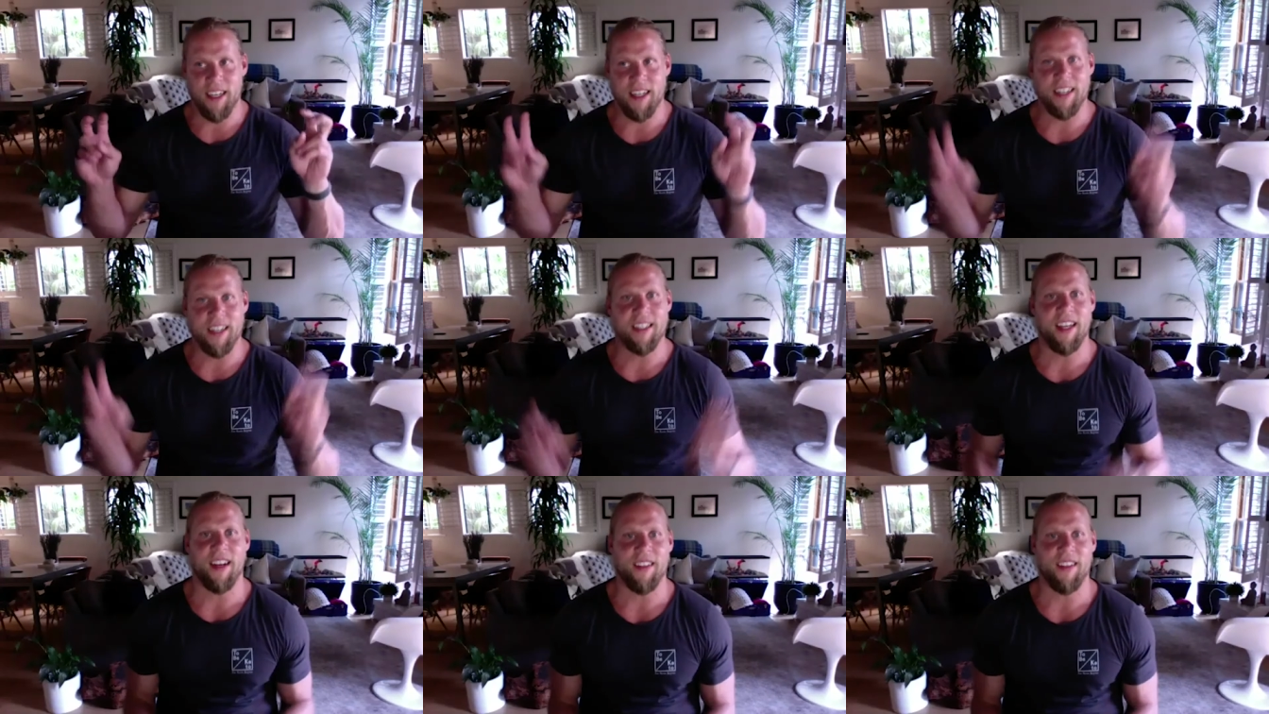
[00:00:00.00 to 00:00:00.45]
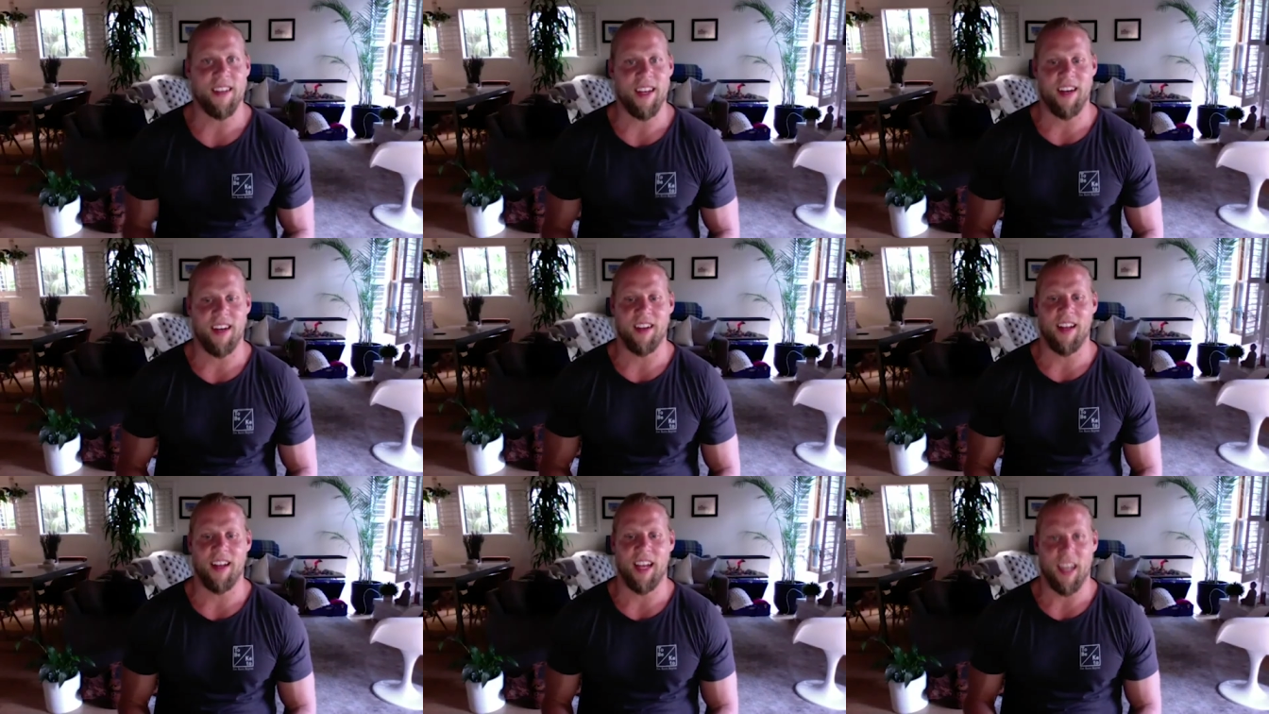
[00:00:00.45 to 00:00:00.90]
is out
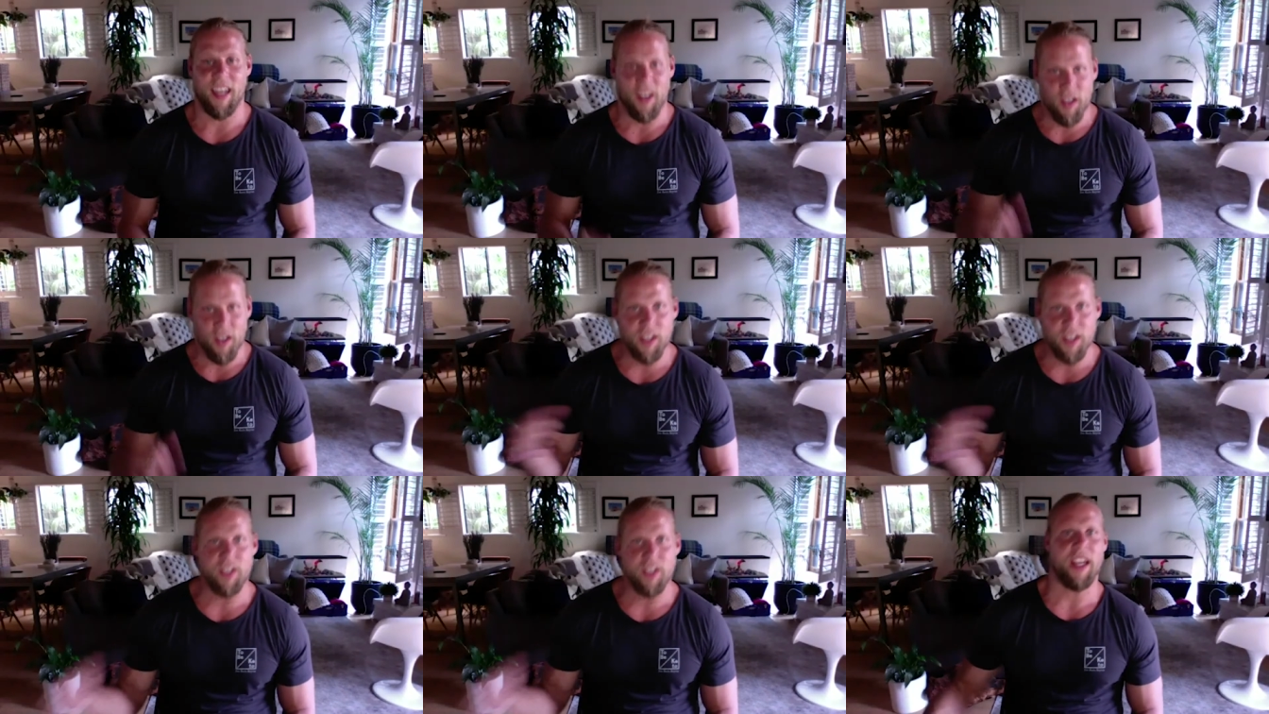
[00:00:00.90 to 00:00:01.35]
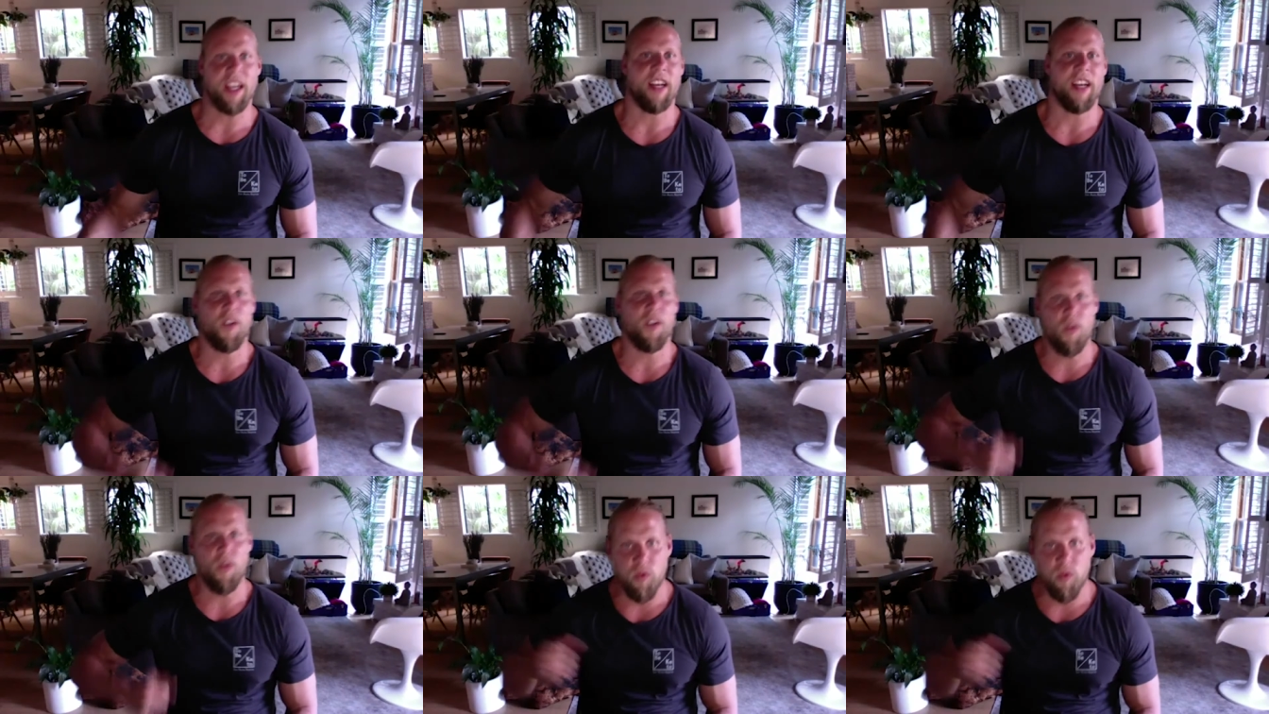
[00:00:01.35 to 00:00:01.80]
there like just like
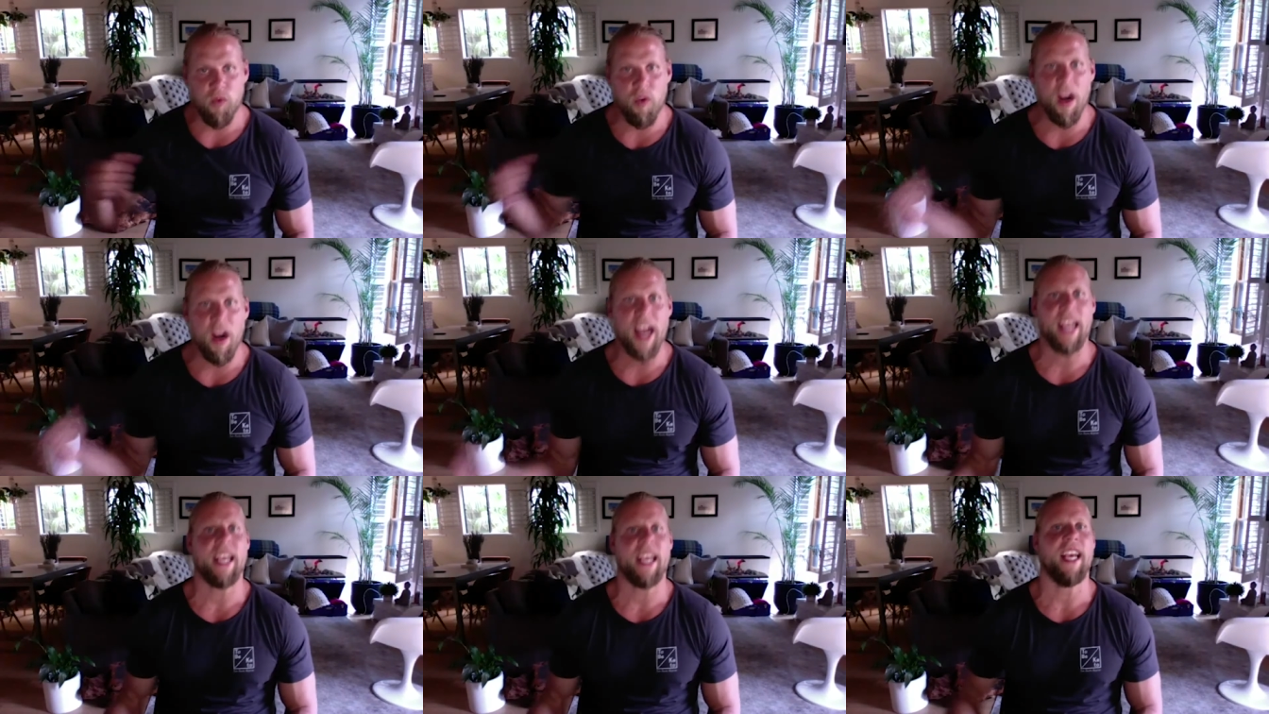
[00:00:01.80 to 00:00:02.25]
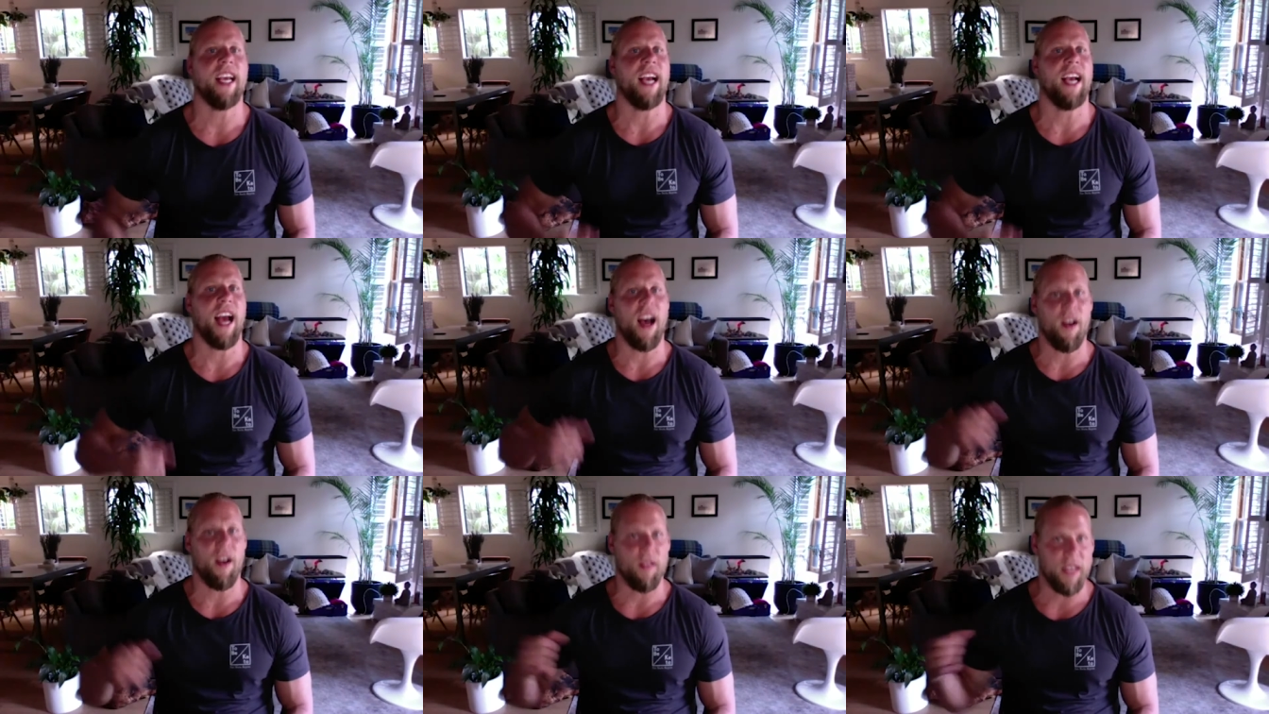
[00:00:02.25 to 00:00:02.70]
cranking
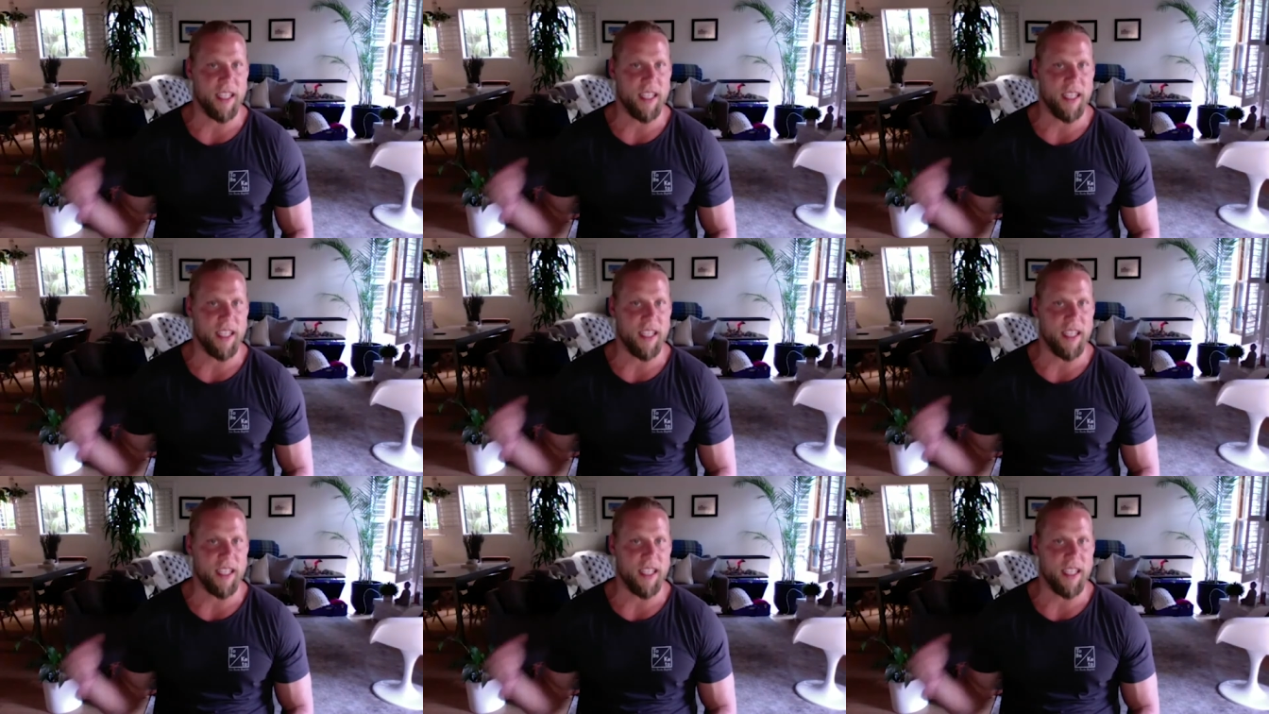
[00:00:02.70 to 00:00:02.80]
out